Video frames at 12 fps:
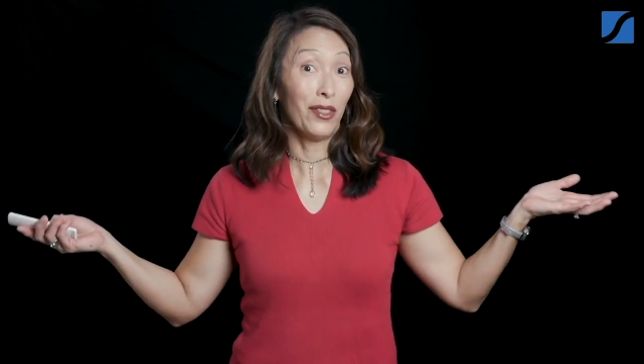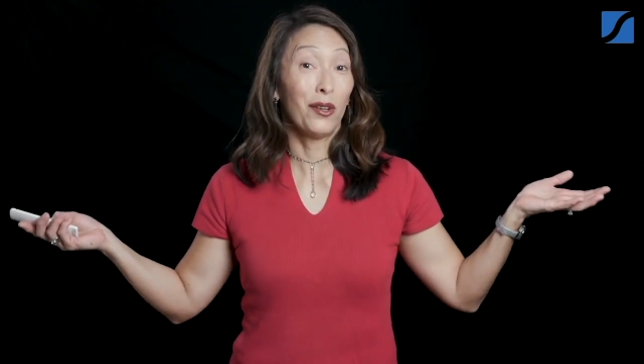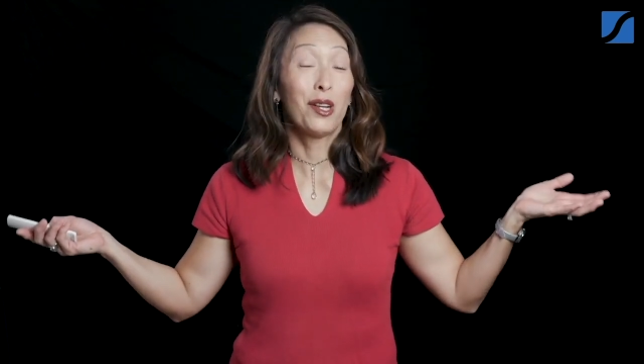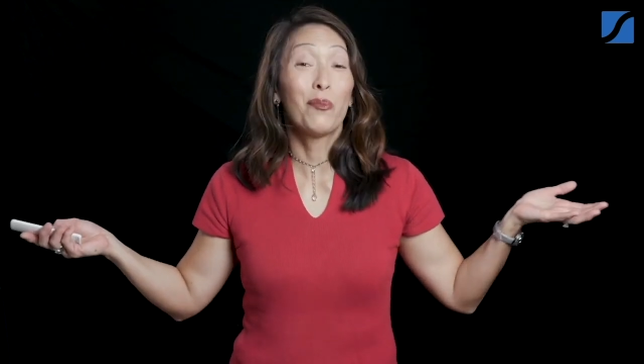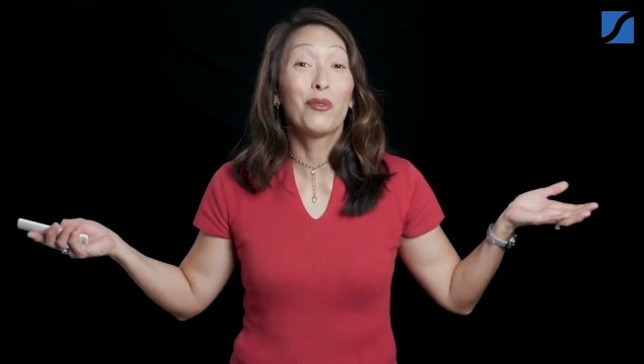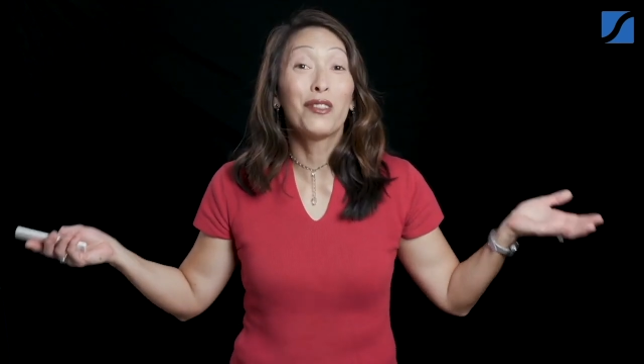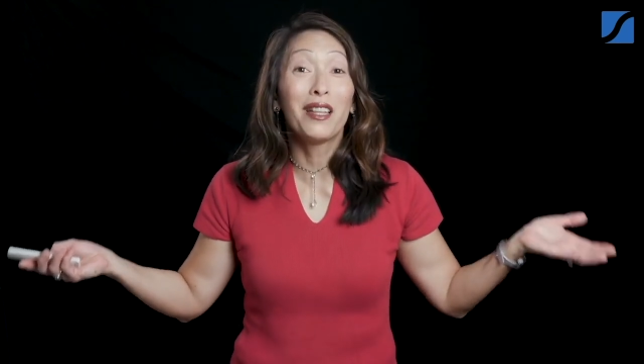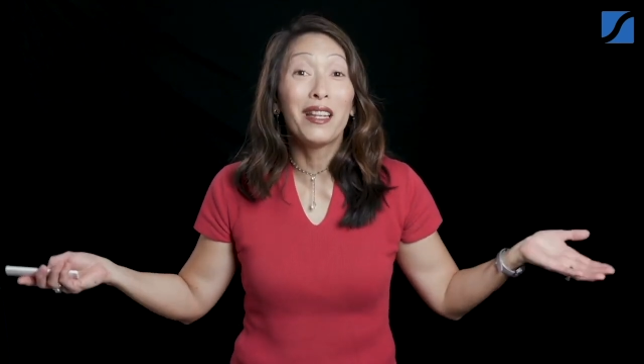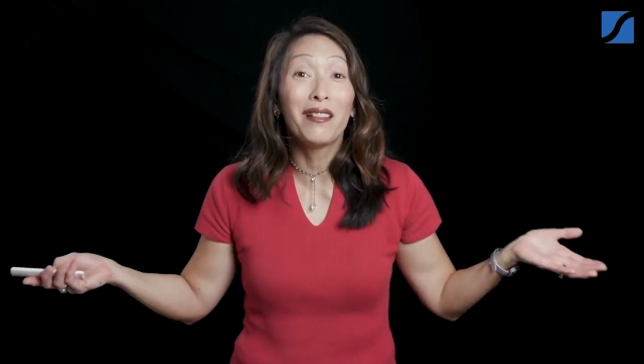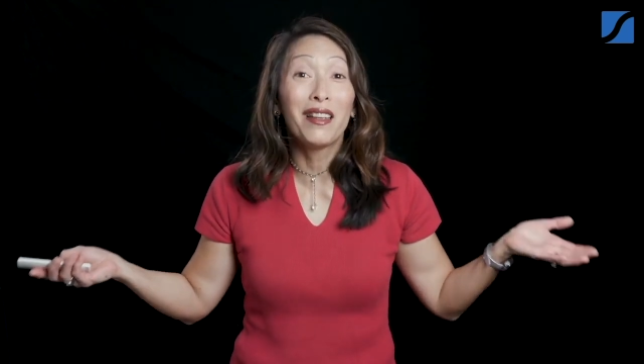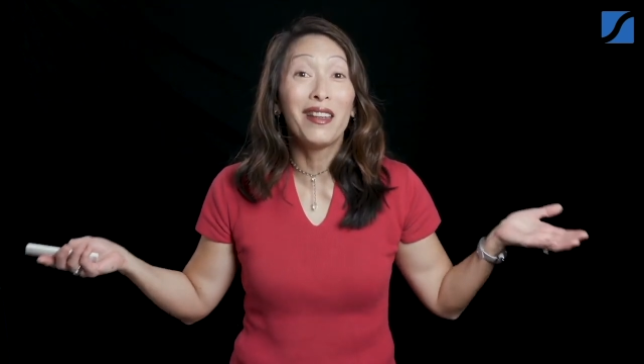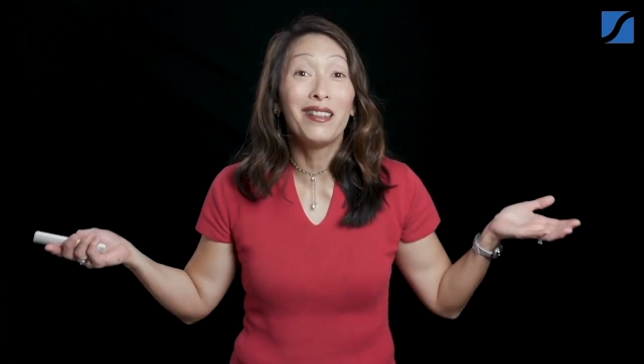they're
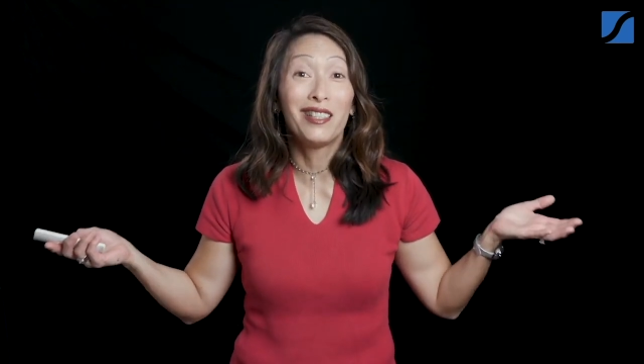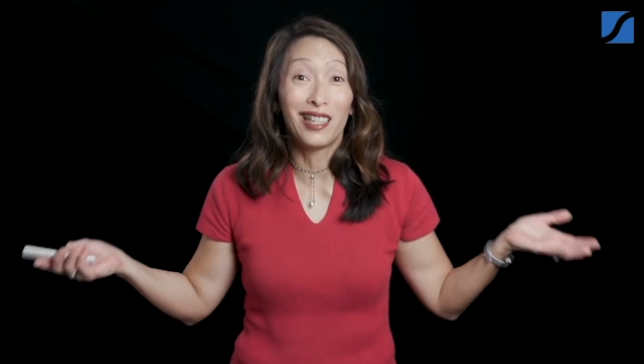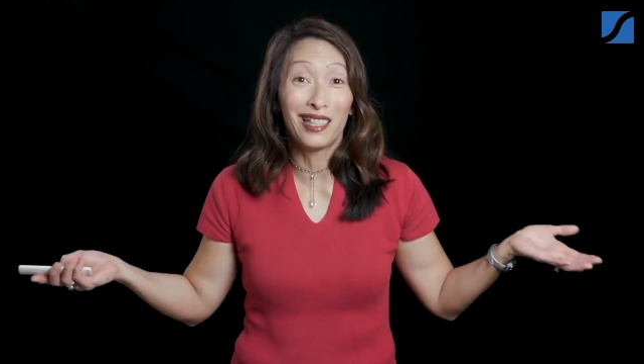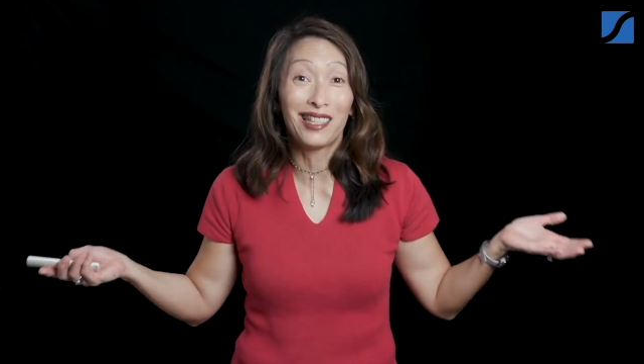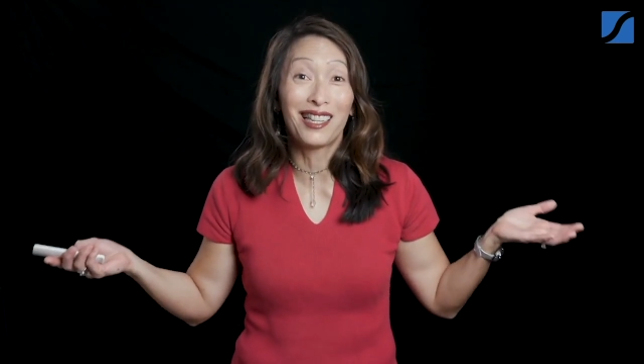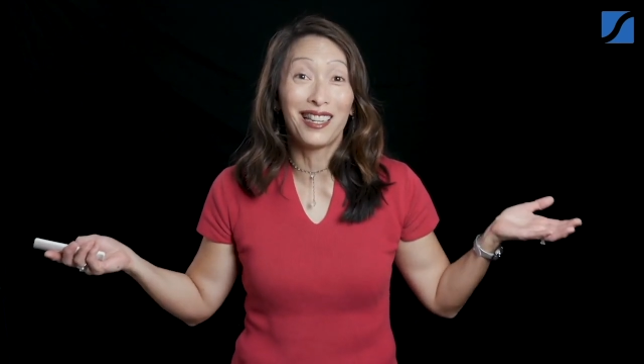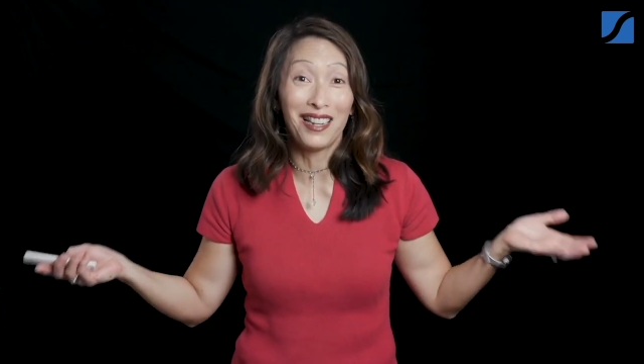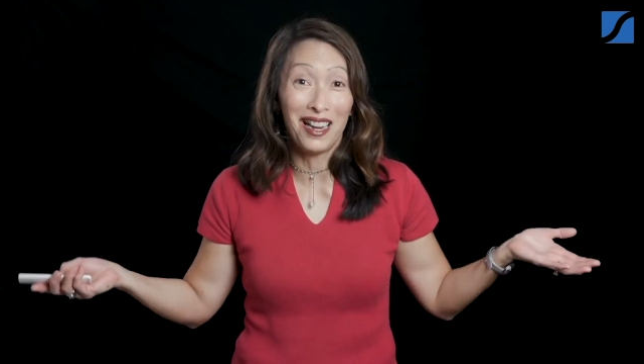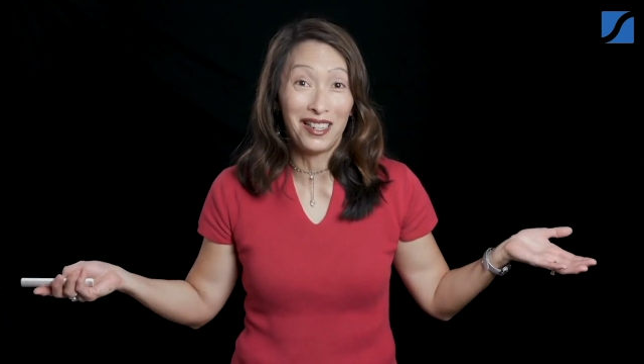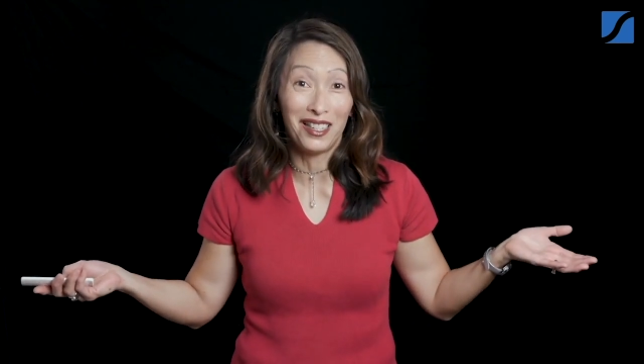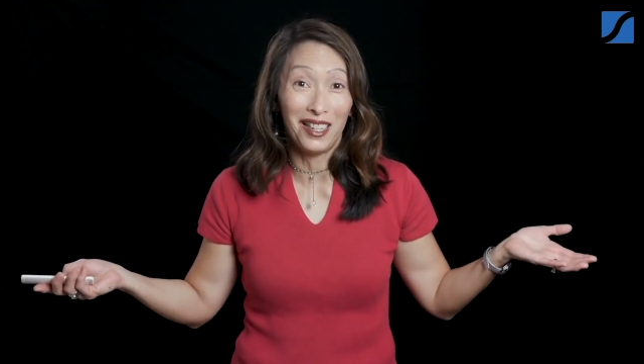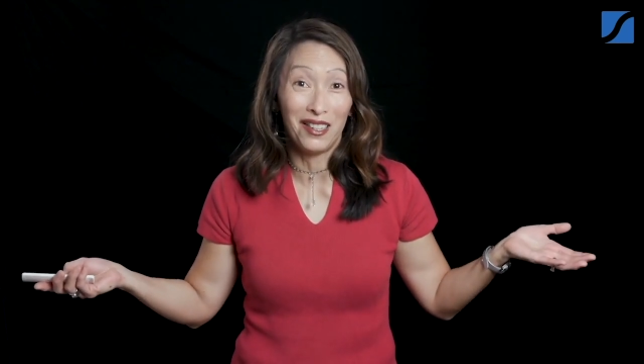completely
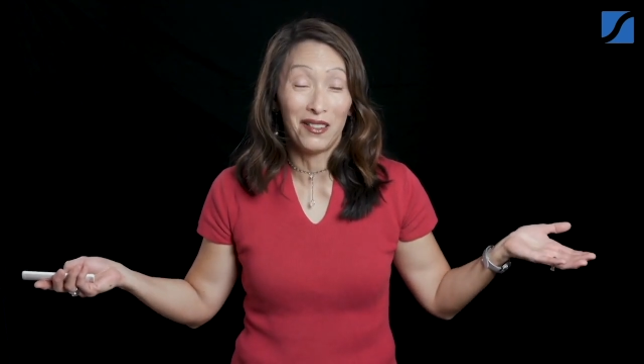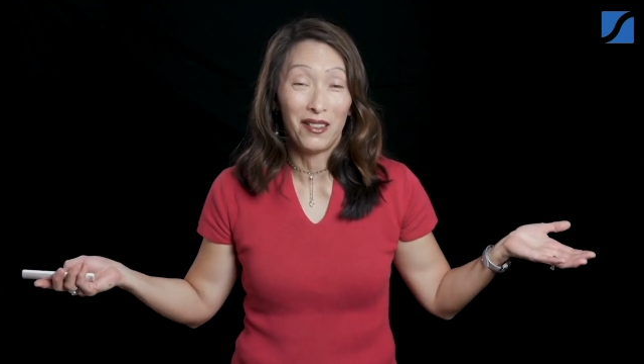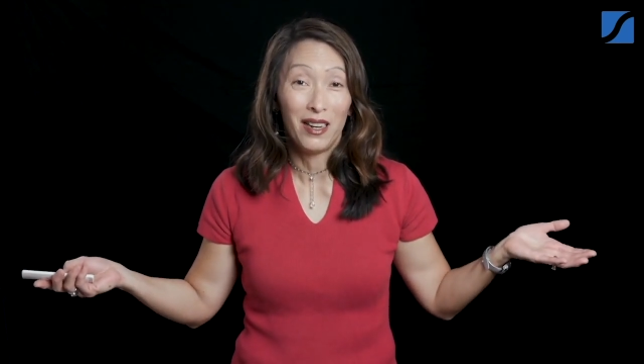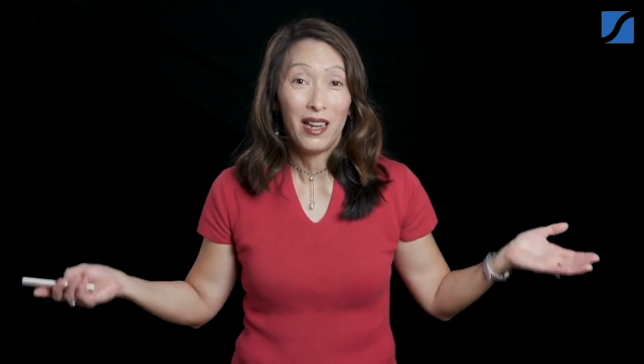disconnected.